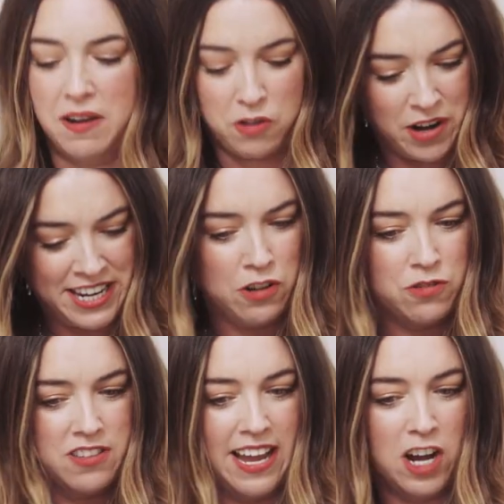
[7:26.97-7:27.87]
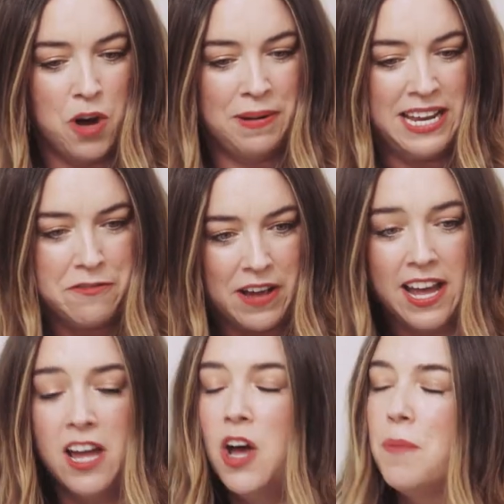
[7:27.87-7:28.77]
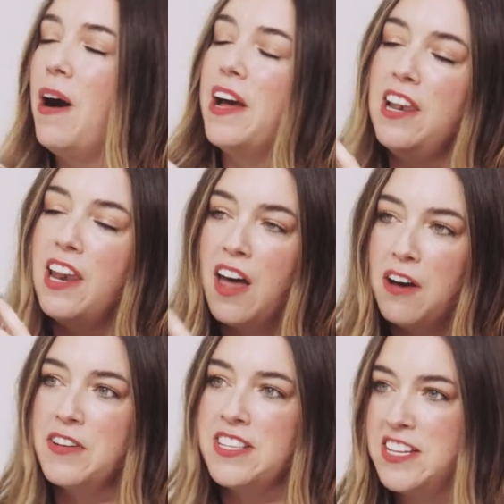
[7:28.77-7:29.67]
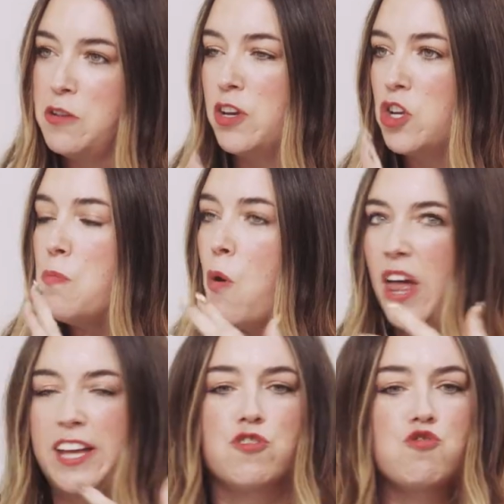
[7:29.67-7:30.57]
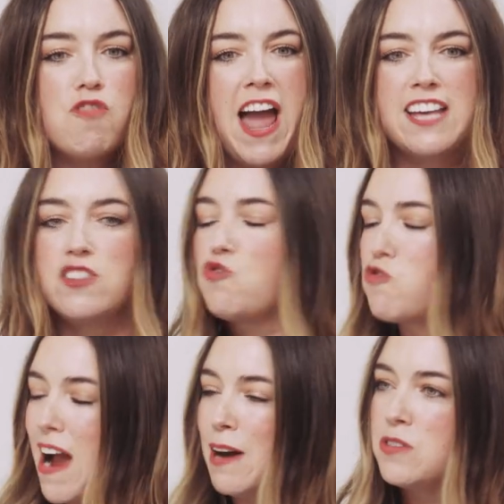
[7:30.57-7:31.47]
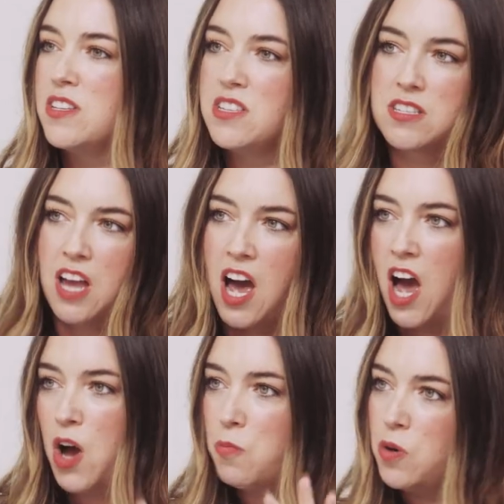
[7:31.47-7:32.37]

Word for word: I haven't got any on today. I can't believe it. But I love a sequin. Are you more like a dress, trousers, skirt?